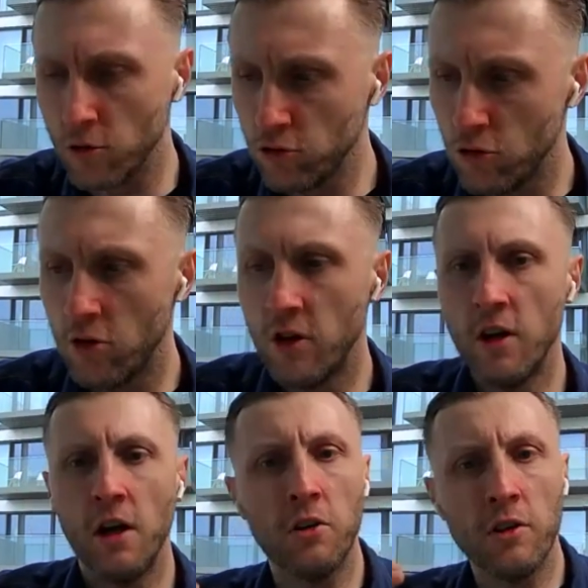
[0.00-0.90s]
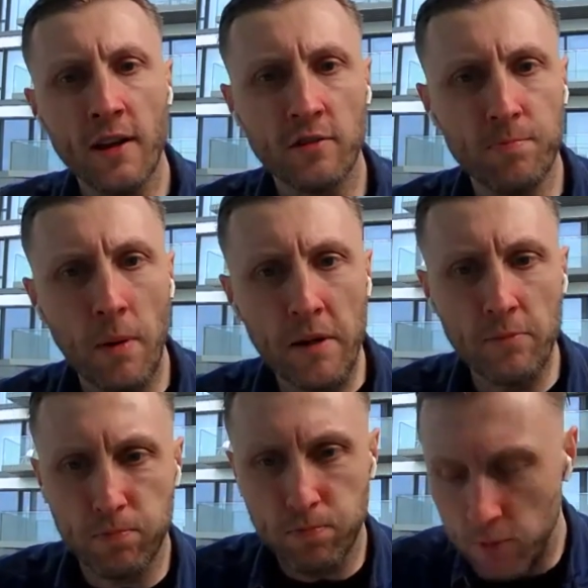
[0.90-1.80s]
So, you know, let's
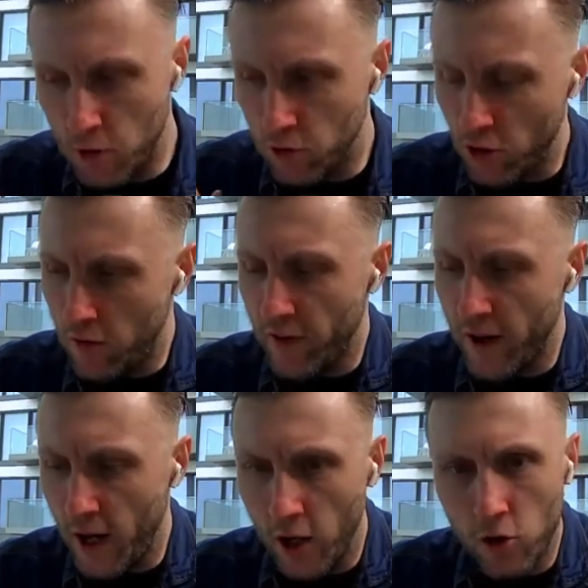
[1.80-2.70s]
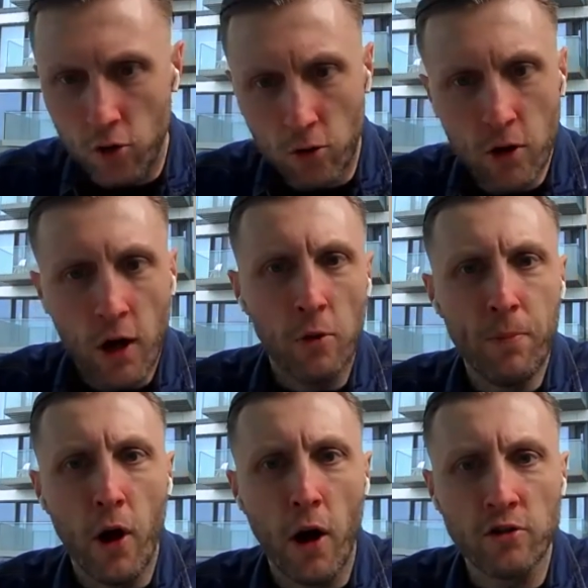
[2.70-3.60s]
maybe you know, sort of, uh, you know, you know,
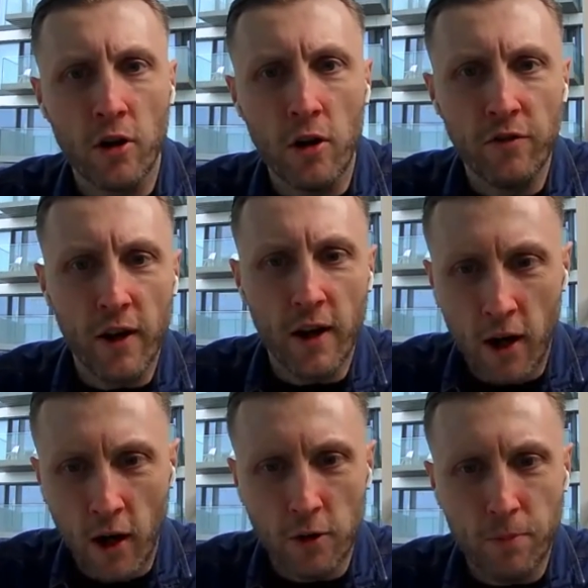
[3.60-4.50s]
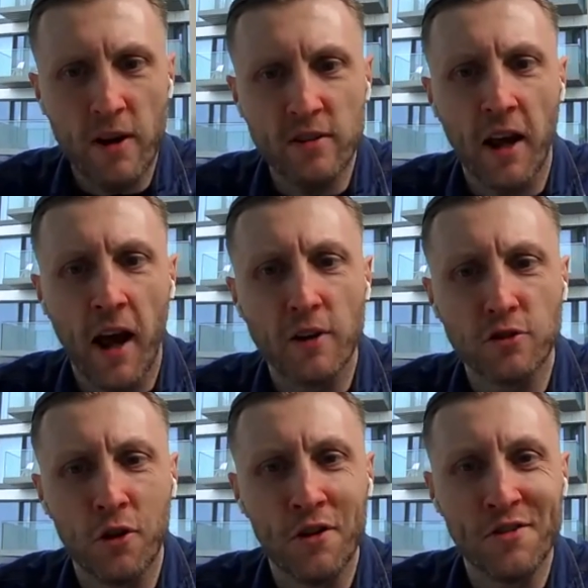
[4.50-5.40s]
put our sort of uh, our depressing
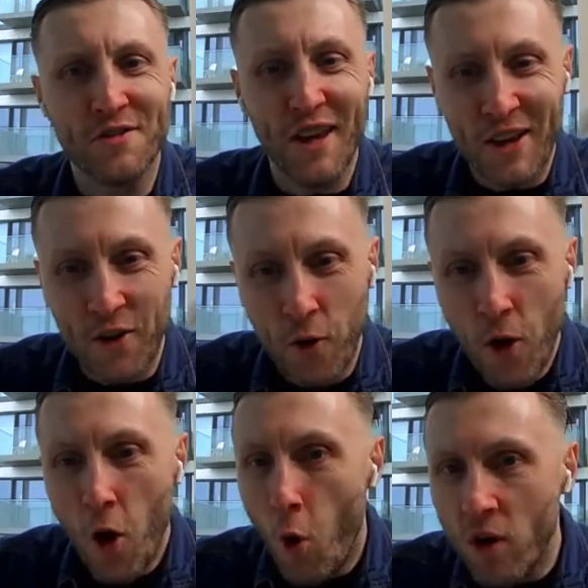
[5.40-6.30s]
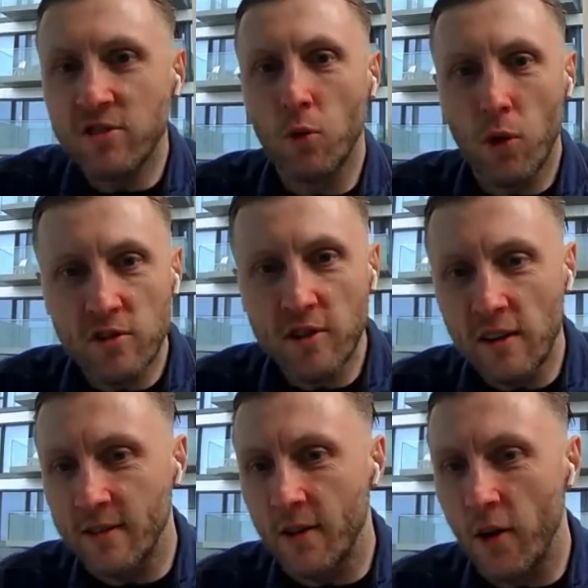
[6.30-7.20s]
hats on and say, you know, what's the worst
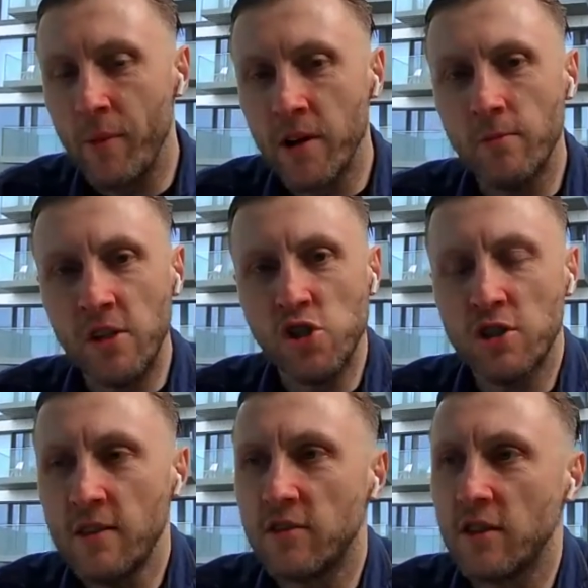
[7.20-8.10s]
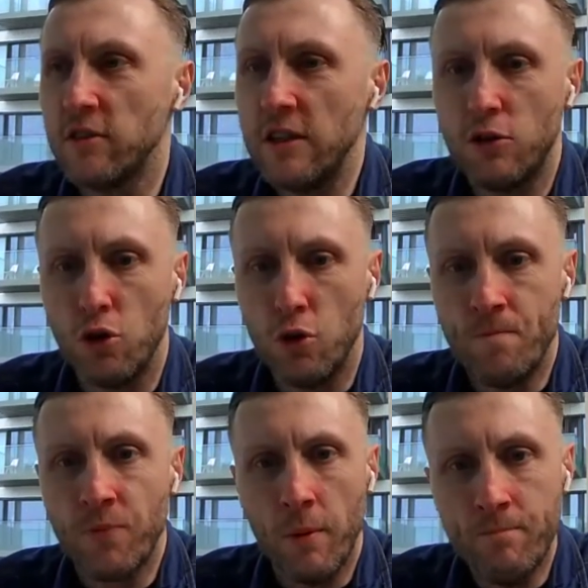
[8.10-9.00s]
case scenario? I mean, I mean, do you think this could lead
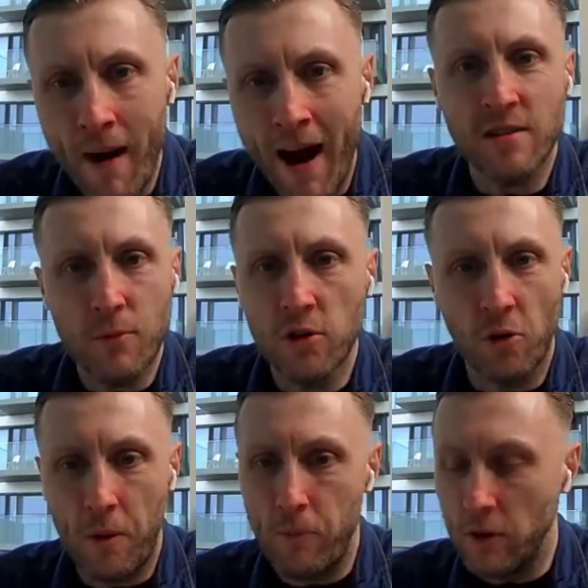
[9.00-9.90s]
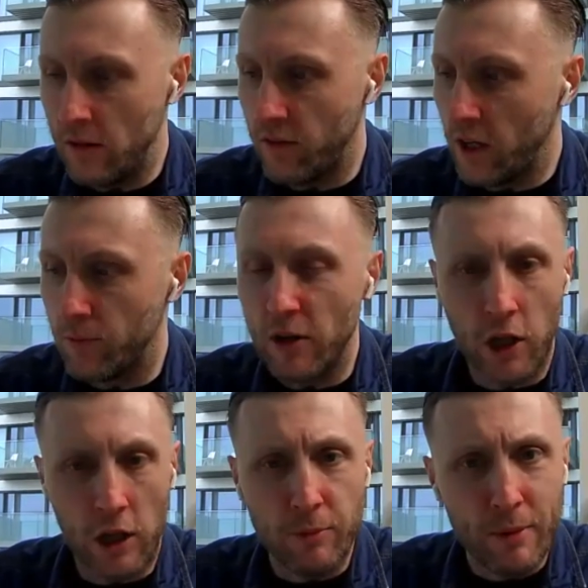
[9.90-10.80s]
to mass amounts of people leaving? Can we
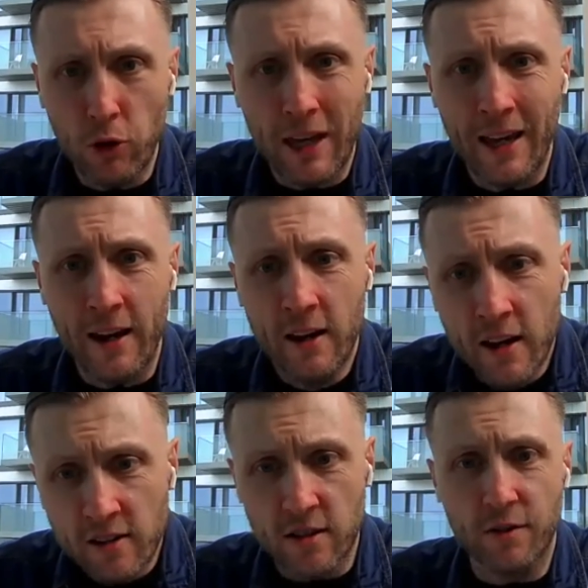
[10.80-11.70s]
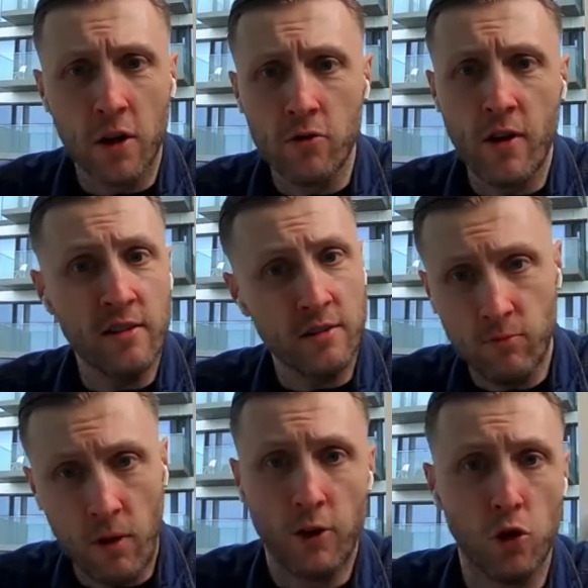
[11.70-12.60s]
can we be looking at civil unrest?
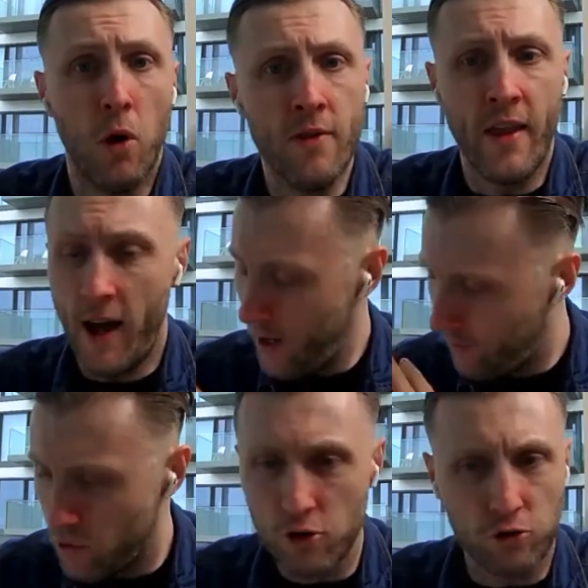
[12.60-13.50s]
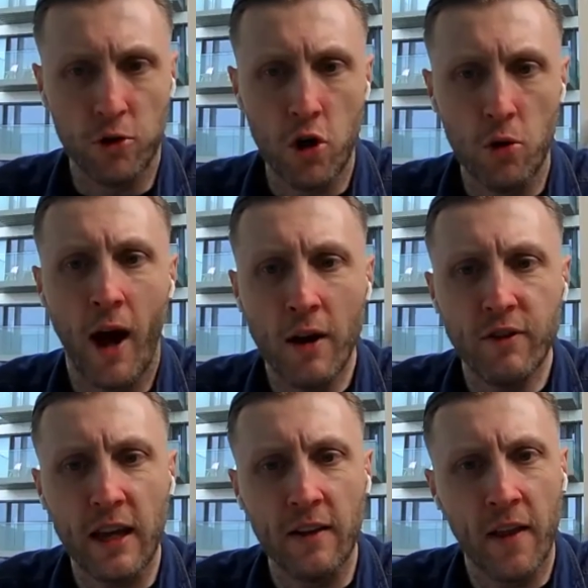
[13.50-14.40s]
And I don't want that. And of course, we're not we're not
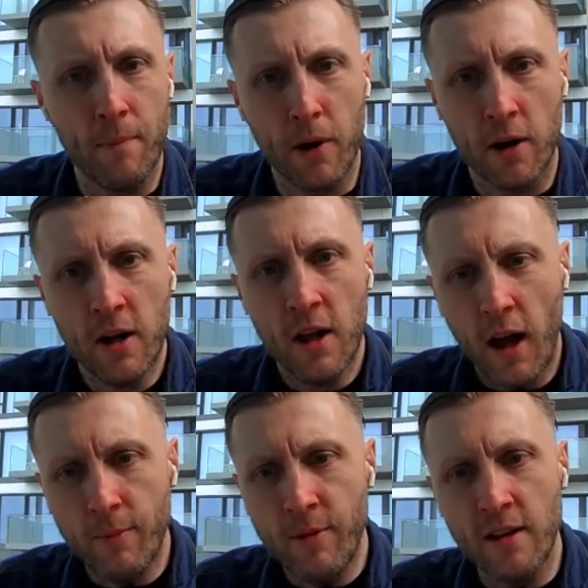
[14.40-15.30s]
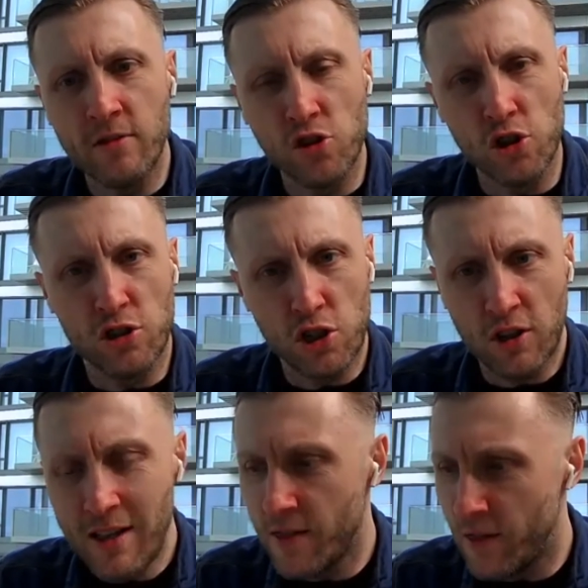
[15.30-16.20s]
advocating that. But I mean, is do you, do you
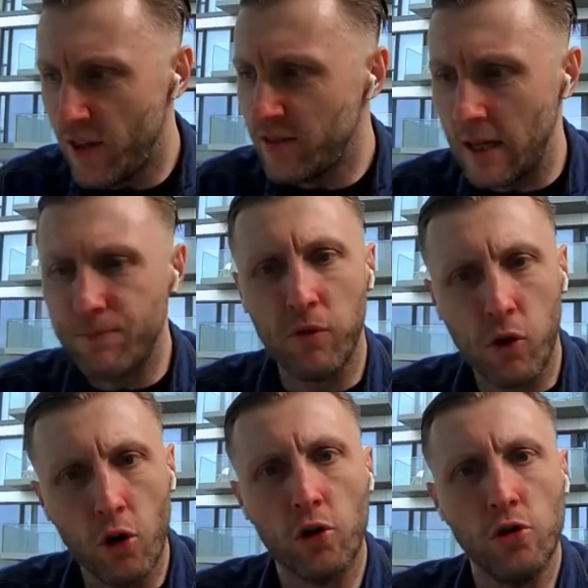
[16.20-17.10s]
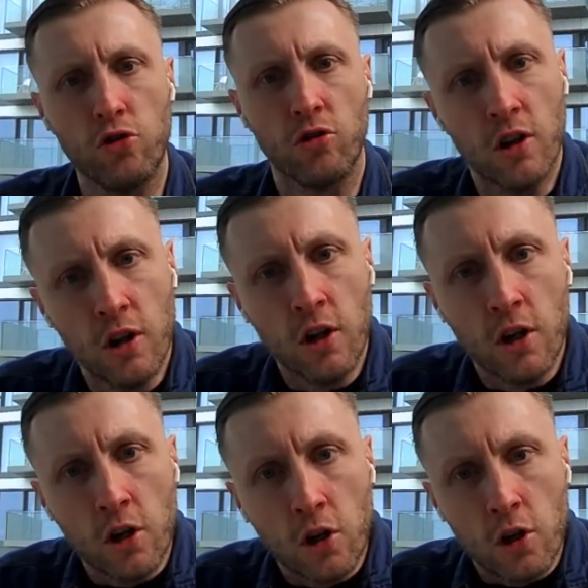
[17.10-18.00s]
think this type of law could,
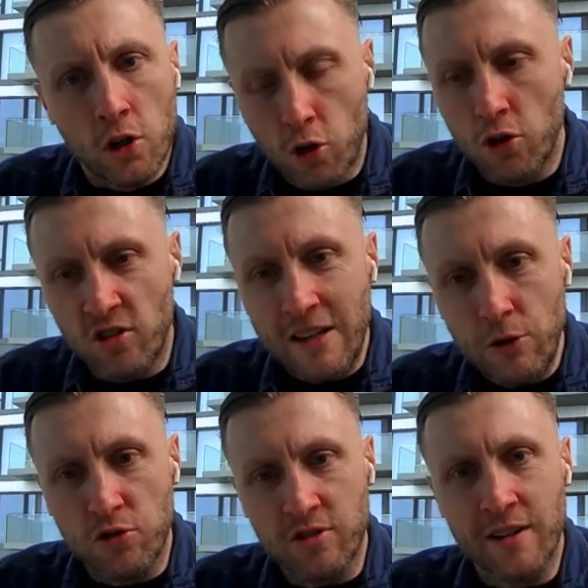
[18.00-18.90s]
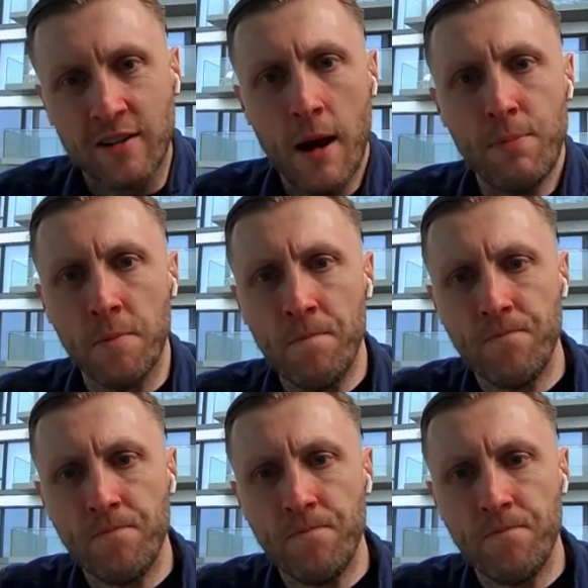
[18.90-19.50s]
you know, could see those things happen?